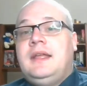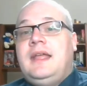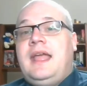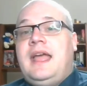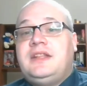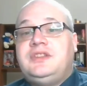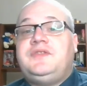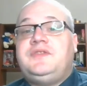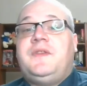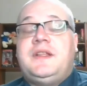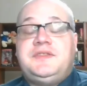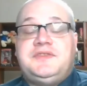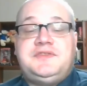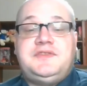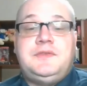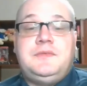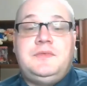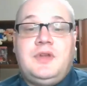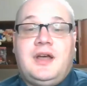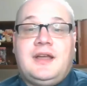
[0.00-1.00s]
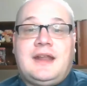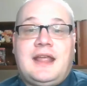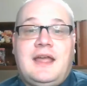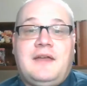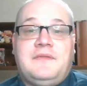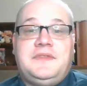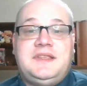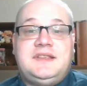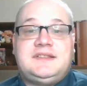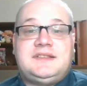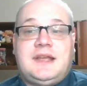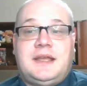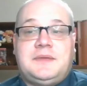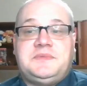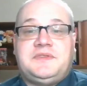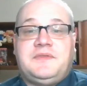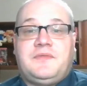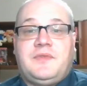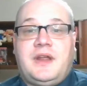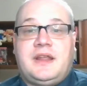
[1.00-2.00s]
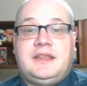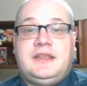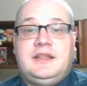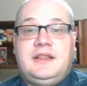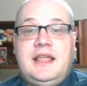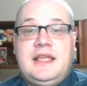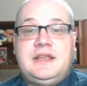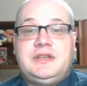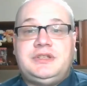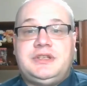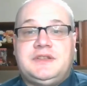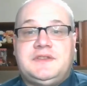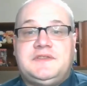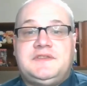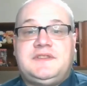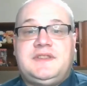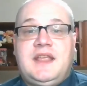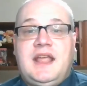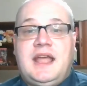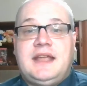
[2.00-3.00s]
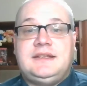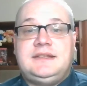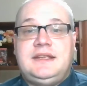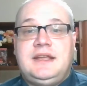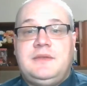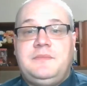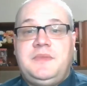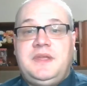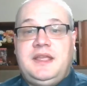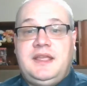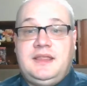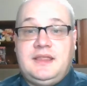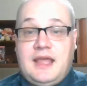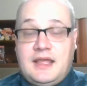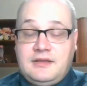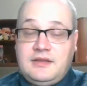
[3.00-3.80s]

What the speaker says: Hedge funds do not have these types of regulations, the idea being that